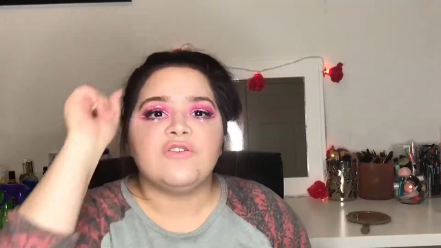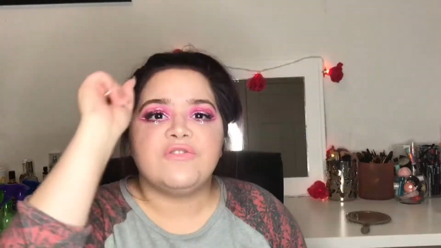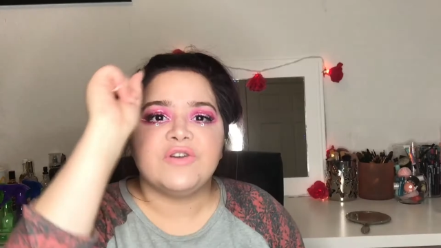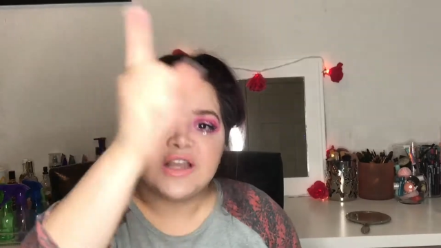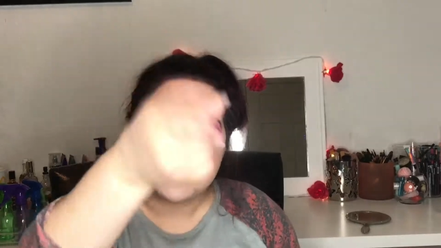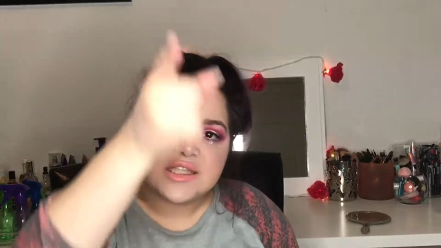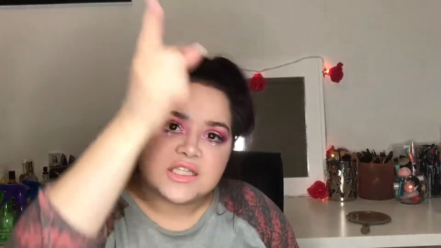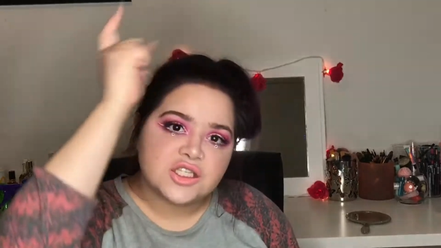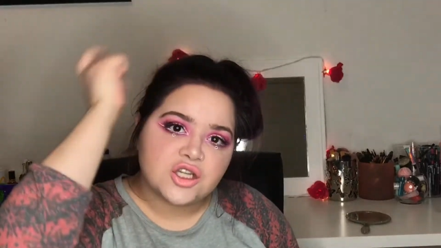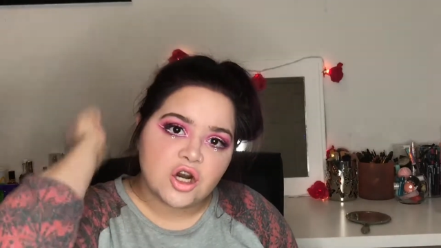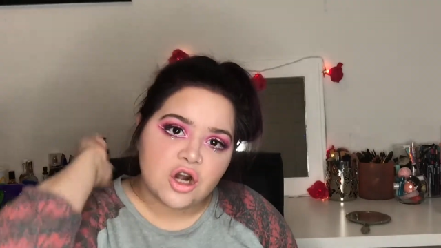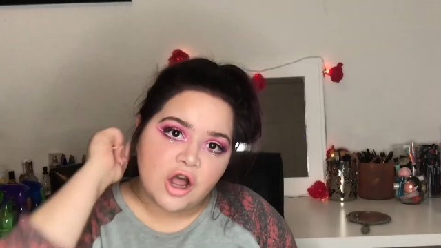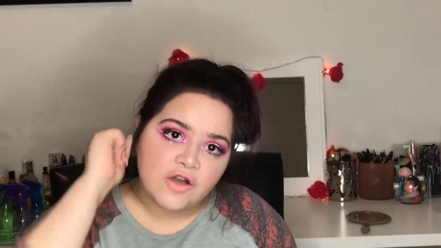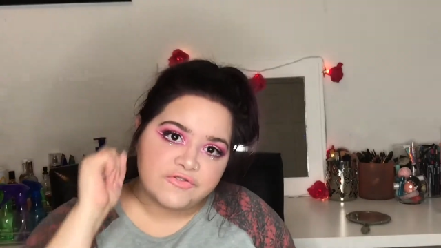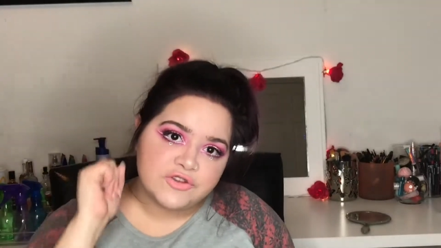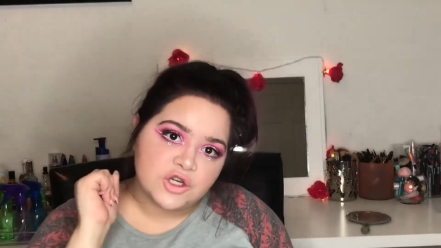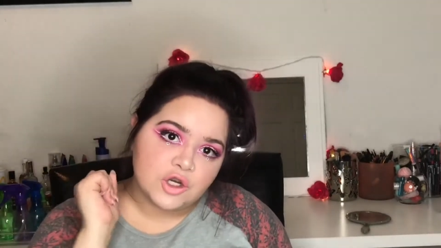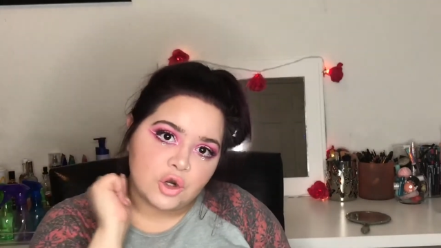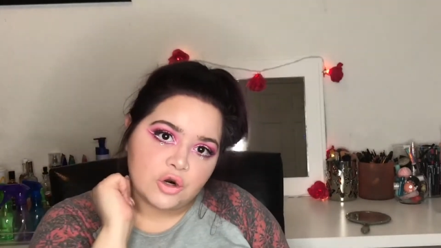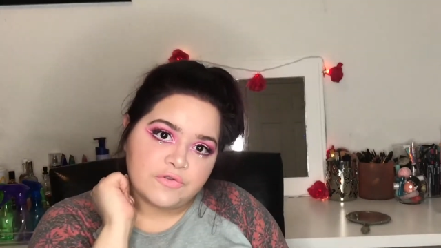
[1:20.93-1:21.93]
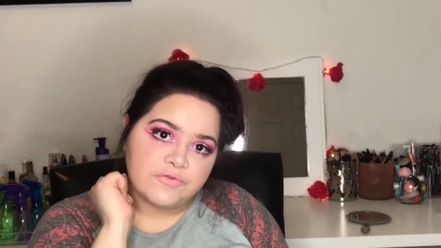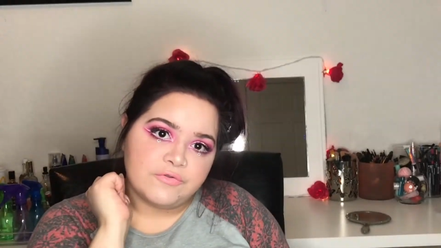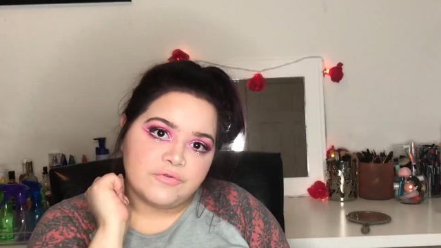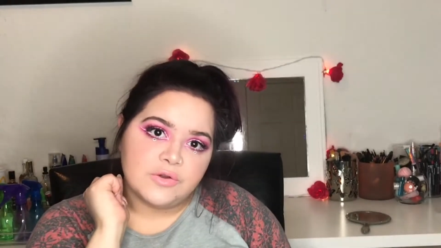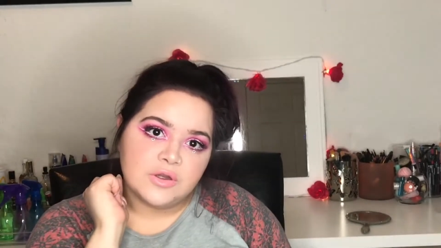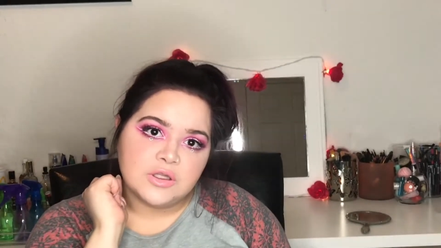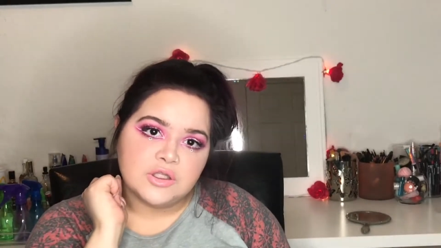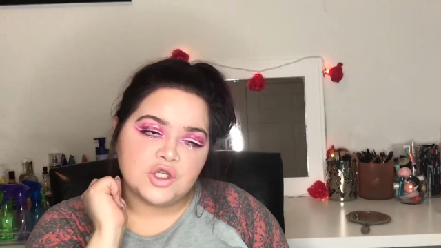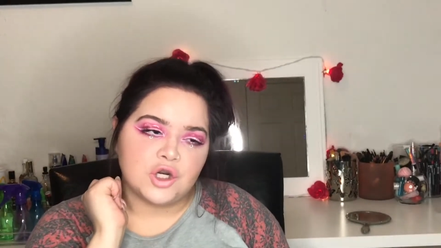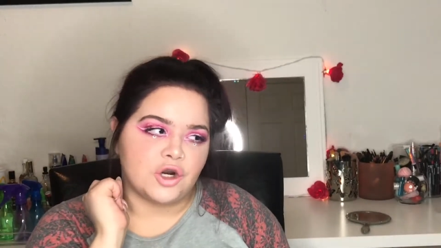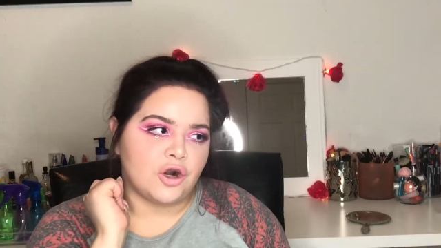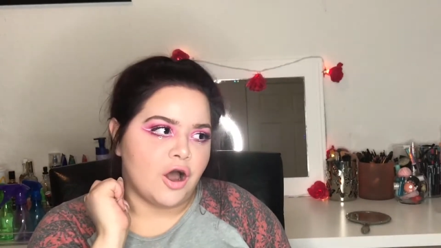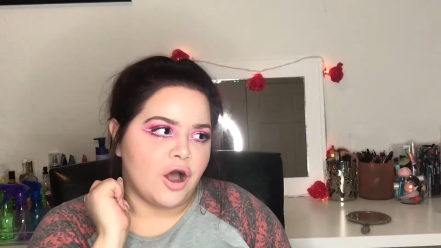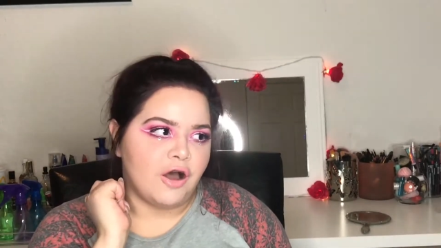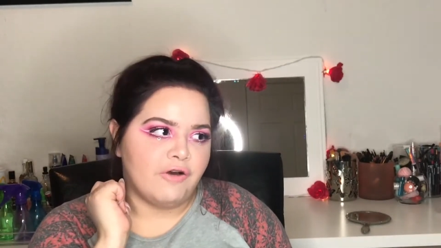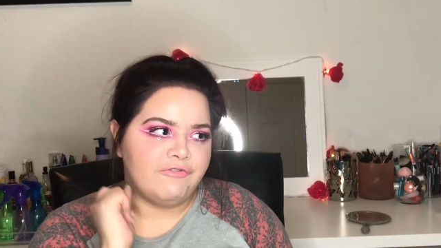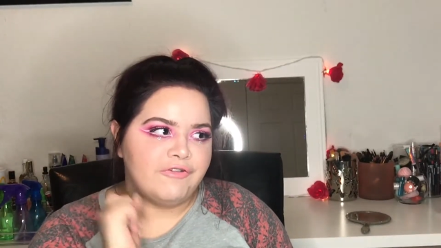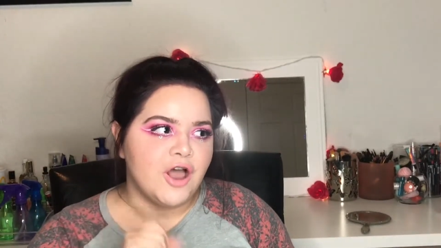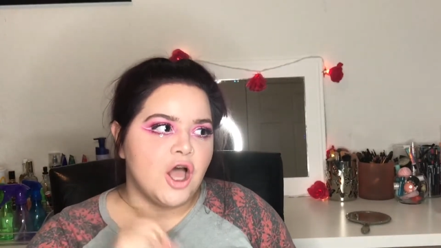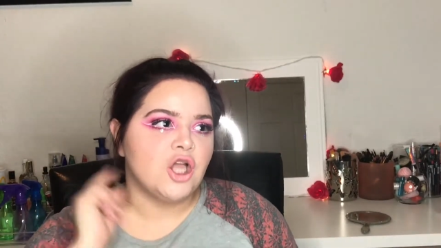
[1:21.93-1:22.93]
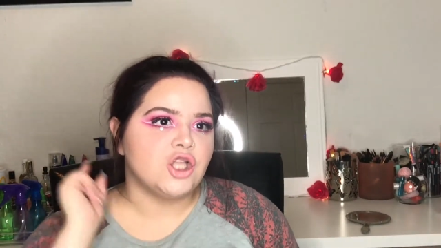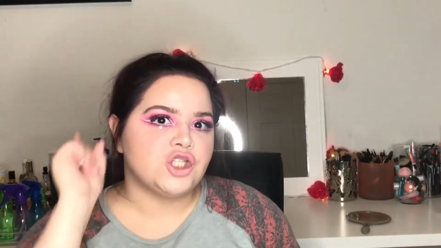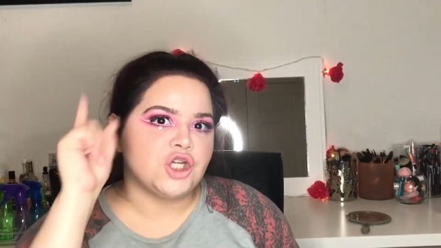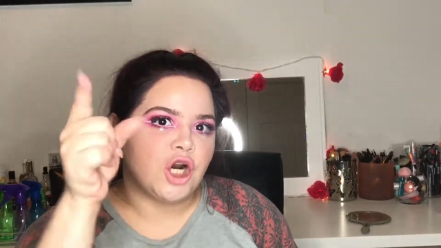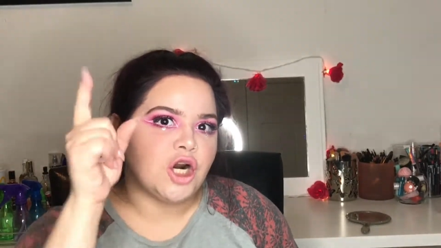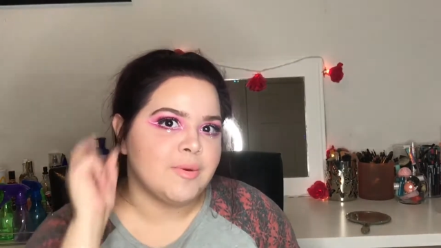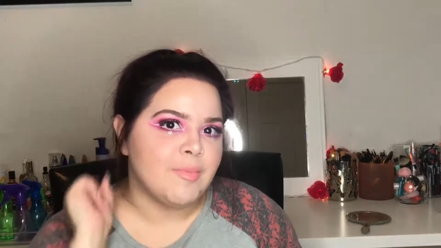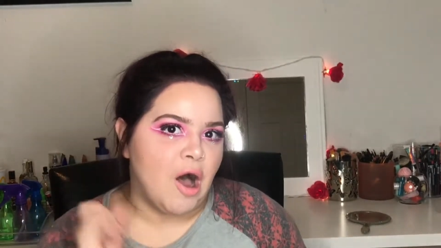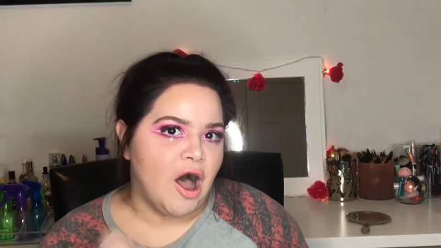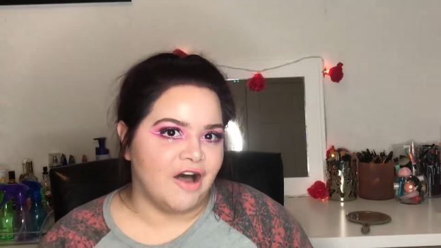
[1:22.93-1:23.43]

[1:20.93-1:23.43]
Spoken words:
Don't forget to turn off your turn them